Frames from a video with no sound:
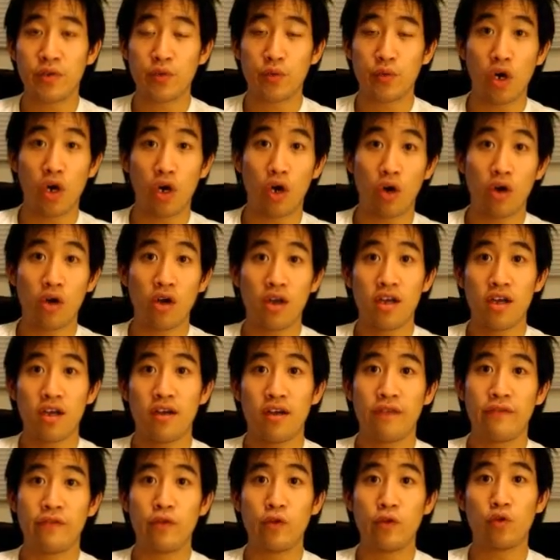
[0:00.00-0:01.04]
as well
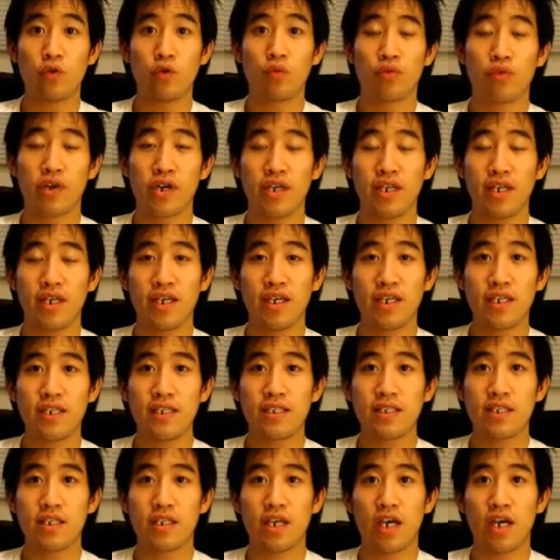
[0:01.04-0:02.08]
for bringing
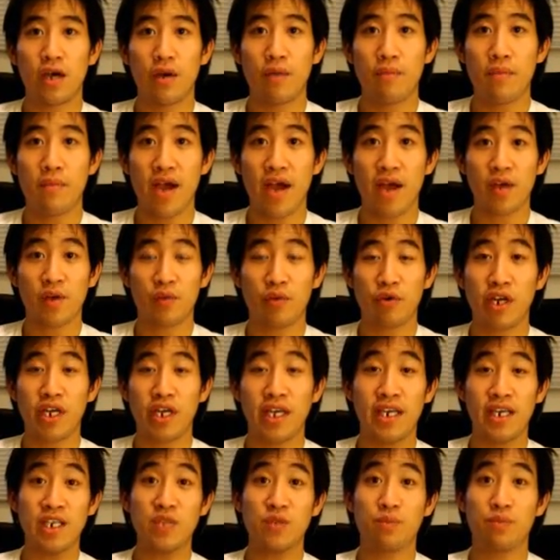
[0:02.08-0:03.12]
his Mac,
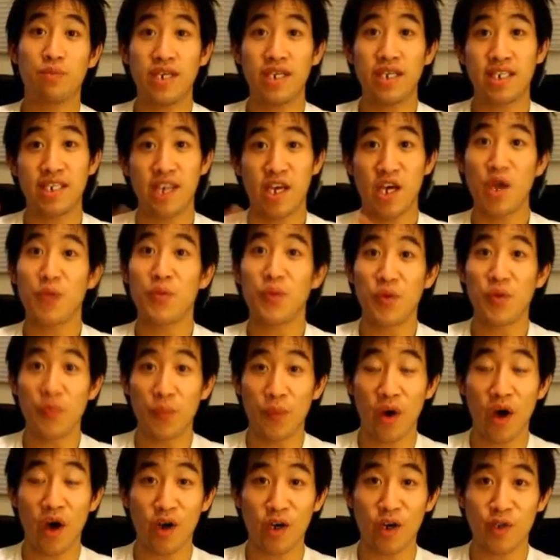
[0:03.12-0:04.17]
bringing his BT Open
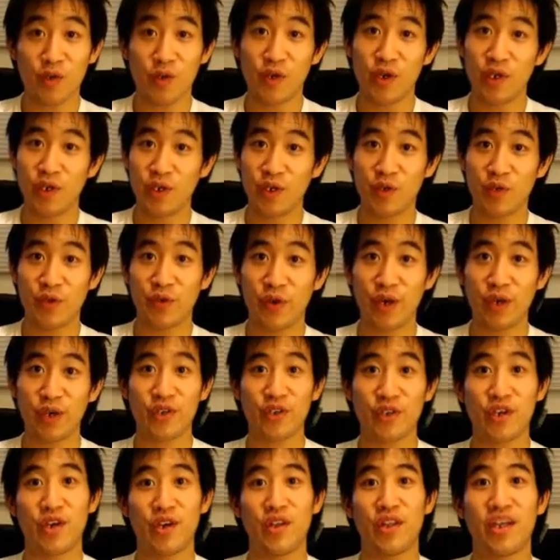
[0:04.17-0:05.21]
password as well,
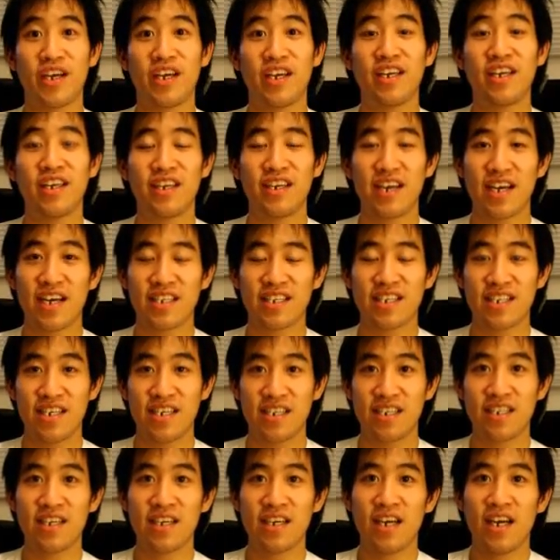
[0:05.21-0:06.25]
so that he could
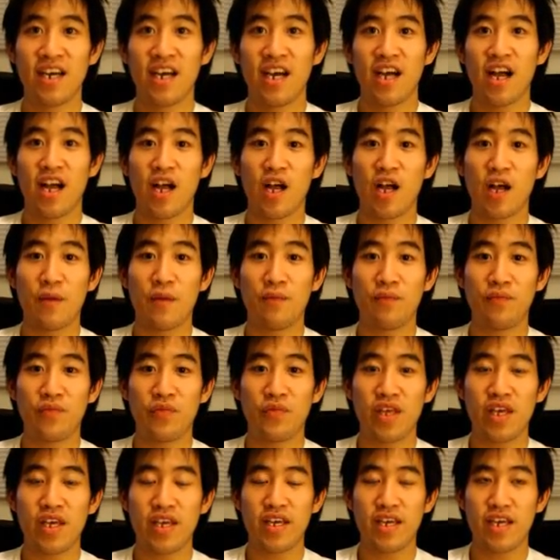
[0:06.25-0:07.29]
access
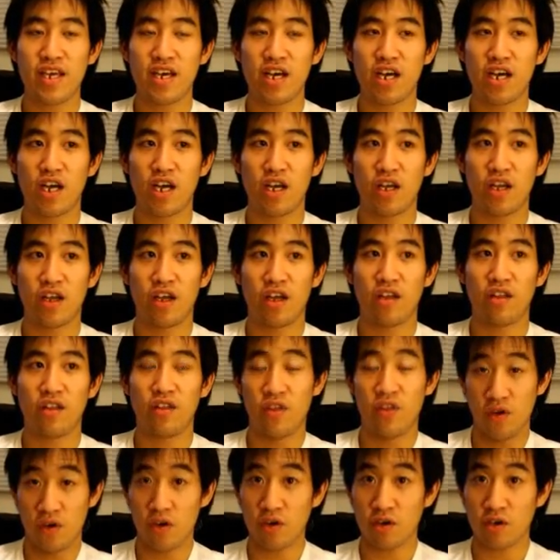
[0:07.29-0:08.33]

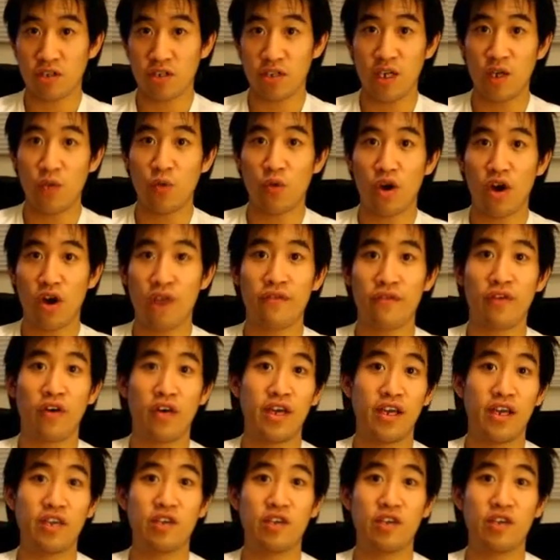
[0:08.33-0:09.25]
the costly Wi-Fi.